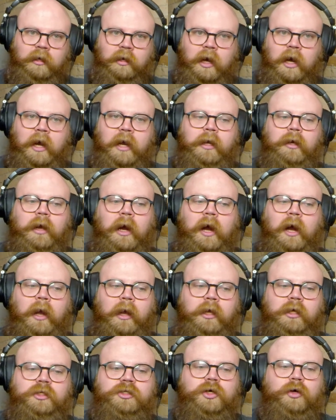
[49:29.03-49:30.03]
I,
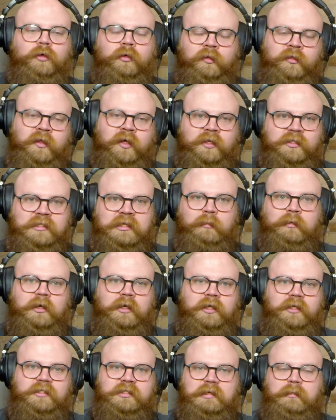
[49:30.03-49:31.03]
I don't think someone
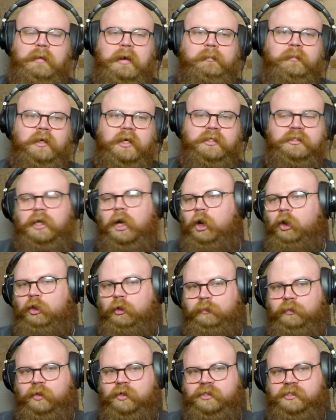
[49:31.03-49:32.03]
needs to memorize all
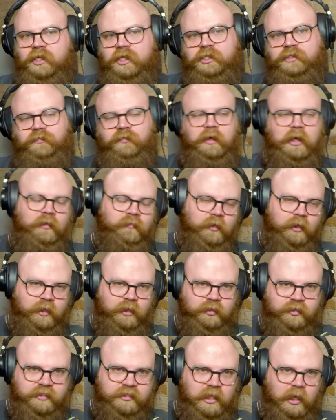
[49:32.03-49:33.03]
the percents for every
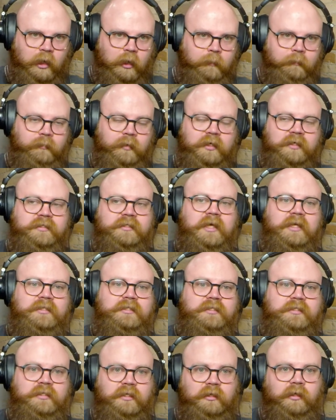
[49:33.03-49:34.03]
kill setup because
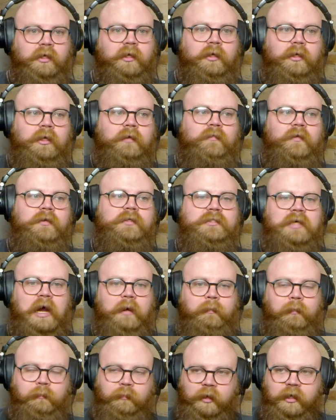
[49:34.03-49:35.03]
that's silly. Even
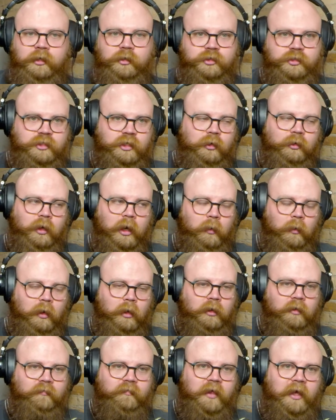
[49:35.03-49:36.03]
top players don't know
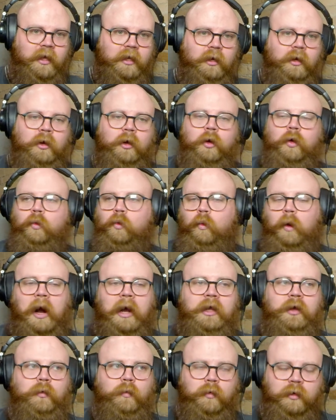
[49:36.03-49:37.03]
all of that.
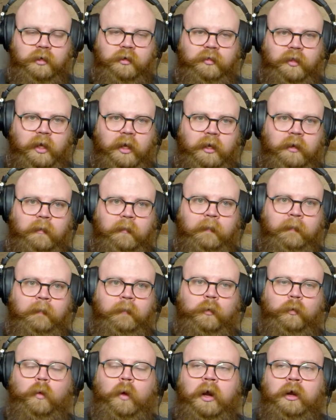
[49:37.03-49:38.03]
Why would they?
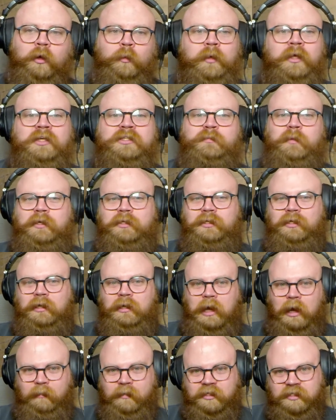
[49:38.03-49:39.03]
Why are we expecting
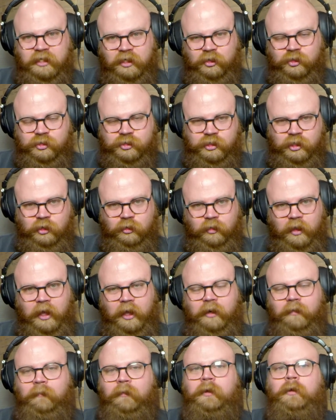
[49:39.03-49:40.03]
commentators to know
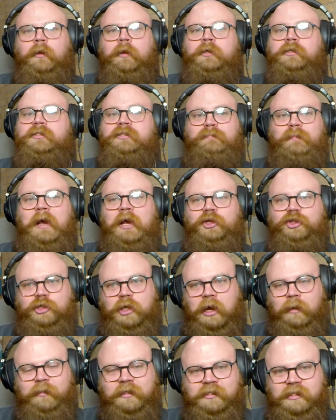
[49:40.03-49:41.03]
that? Smash
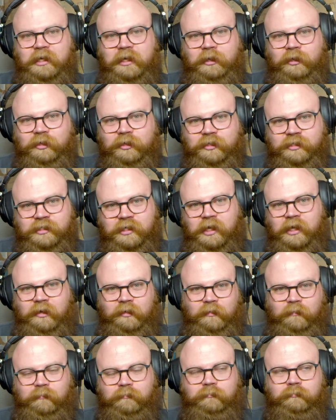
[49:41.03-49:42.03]
commentators
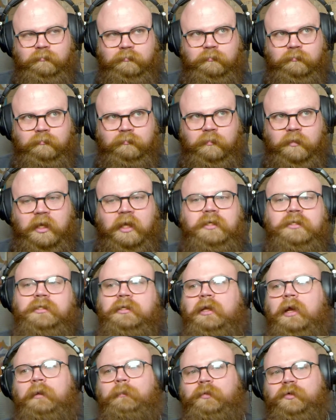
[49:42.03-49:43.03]
and
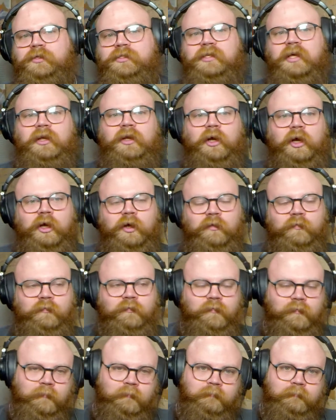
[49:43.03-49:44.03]
99%
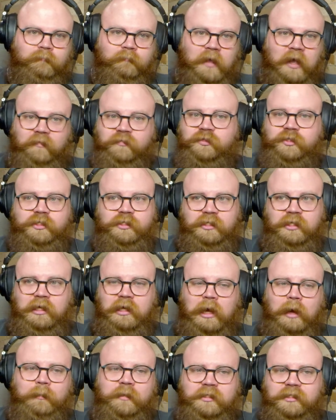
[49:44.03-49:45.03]
of FGC
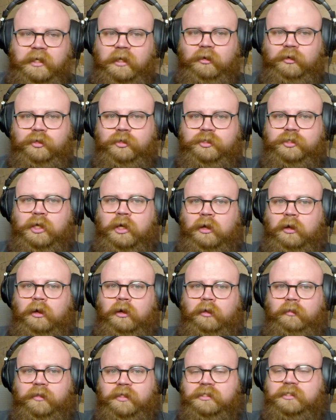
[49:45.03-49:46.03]
commentators,
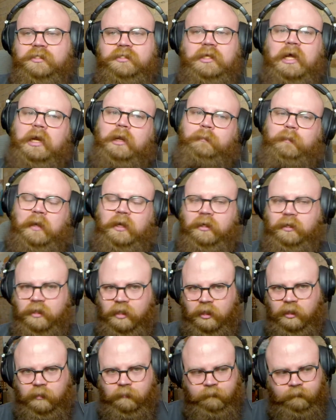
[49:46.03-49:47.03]
this is not a paid
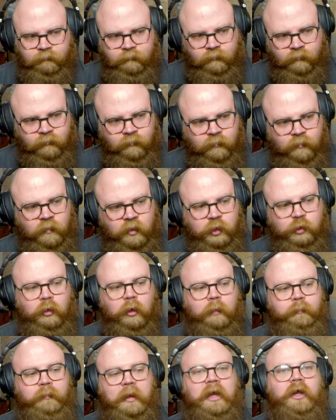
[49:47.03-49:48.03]
gig. You
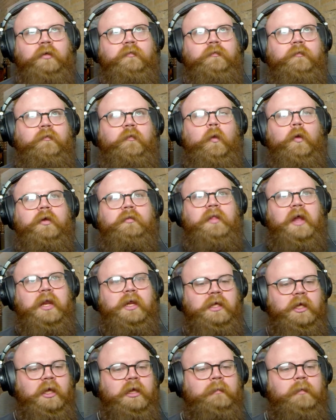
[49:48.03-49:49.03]
are paid for
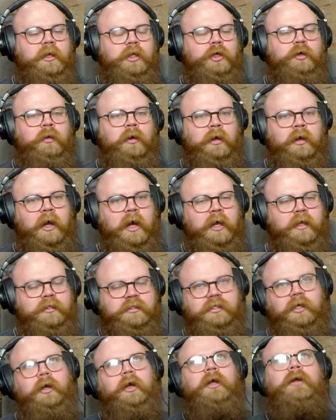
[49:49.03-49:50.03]
that gig, but you are not,
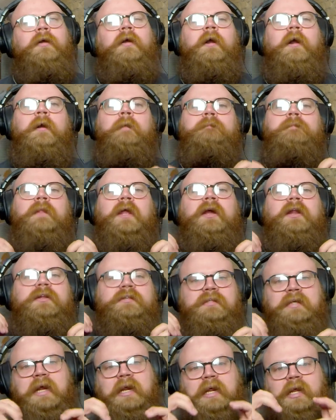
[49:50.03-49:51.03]
sorry, it
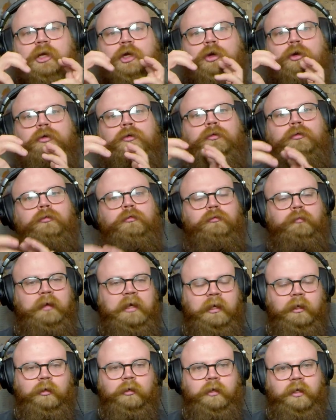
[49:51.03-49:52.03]
is not a
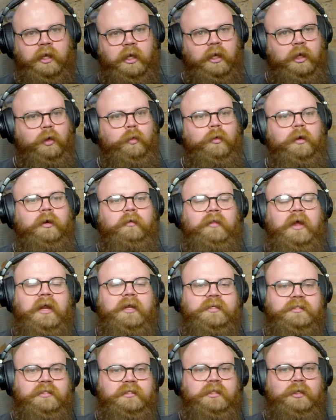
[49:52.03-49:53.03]
career gig where that
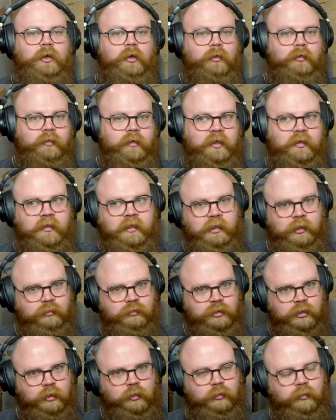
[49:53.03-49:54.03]
is the only thing you
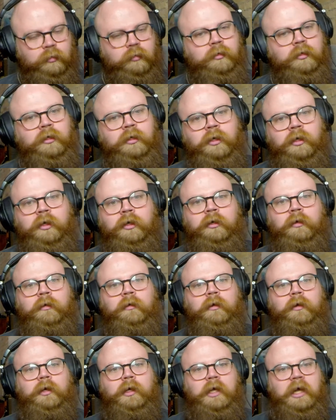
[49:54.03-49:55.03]
do.
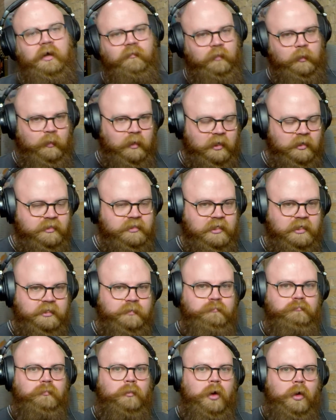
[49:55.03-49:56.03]
Everyone else
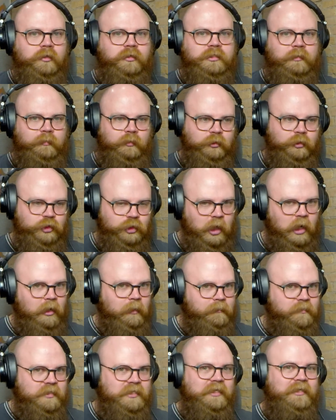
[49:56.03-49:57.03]
has multiple jobs.